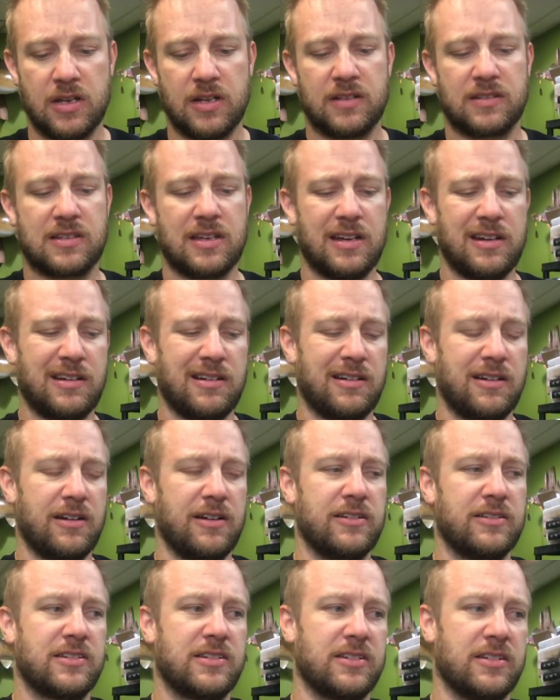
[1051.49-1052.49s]
it's kinda
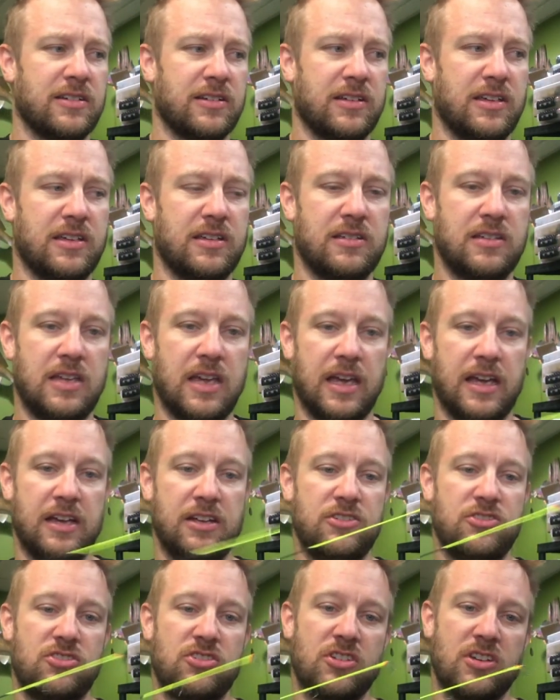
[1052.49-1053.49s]
hard to
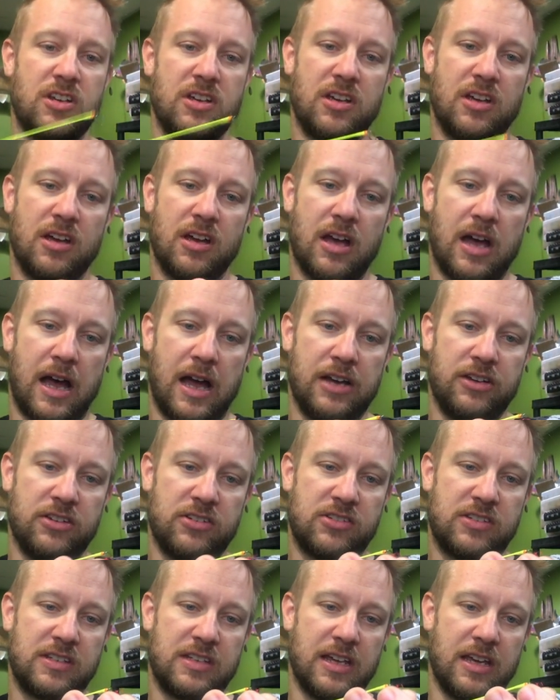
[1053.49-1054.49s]
gauge. I
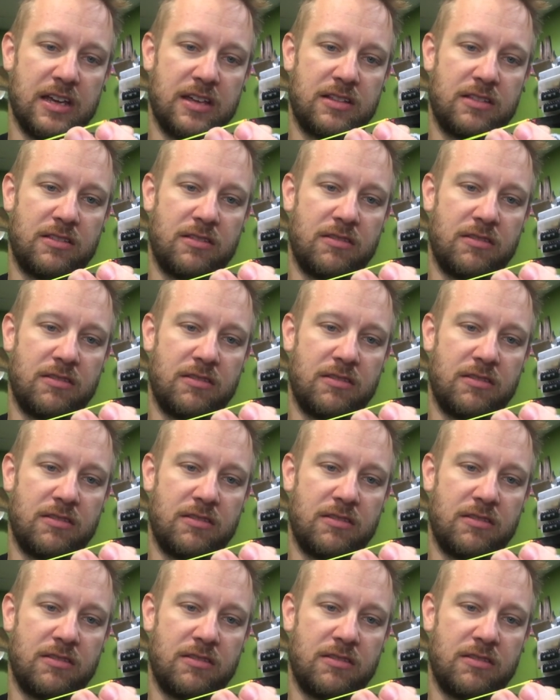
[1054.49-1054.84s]
just take